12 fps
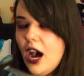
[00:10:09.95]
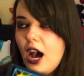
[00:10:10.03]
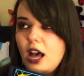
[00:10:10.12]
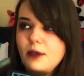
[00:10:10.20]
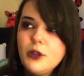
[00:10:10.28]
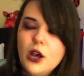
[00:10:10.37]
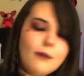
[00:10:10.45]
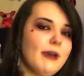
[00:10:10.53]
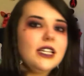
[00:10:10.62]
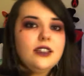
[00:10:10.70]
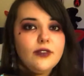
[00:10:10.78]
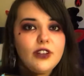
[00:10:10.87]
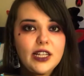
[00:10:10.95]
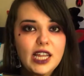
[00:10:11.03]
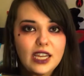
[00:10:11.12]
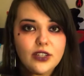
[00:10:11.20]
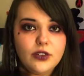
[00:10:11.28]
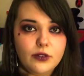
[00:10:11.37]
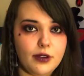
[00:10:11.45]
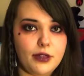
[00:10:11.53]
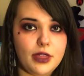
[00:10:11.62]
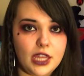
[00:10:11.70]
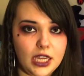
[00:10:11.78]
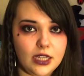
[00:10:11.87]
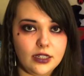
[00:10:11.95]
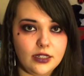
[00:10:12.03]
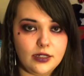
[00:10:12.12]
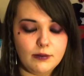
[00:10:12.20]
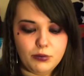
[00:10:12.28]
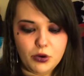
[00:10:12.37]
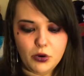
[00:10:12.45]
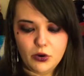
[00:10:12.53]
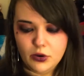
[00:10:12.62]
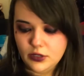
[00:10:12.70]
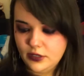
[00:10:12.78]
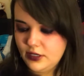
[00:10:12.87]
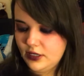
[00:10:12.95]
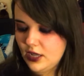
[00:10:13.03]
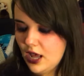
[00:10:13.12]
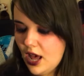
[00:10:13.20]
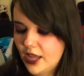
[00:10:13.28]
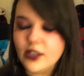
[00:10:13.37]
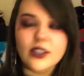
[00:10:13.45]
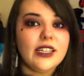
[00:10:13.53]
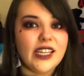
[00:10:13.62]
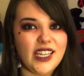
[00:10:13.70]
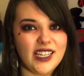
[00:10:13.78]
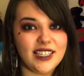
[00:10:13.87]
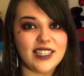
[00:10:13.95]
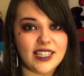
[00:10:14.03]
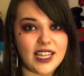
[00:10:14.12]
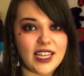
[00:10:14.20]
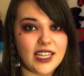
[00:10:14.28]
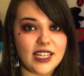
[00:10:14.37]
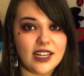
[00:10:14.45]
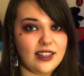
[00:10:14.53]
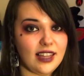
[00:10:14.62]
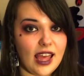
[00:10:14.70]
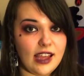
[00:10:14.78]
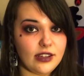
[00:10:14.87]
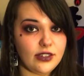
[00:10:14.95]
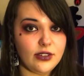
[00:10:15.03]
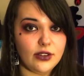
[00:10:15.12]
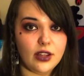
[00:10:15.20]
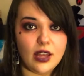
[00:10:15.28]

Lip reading: I'm not a massive collector of things, but I could easily collect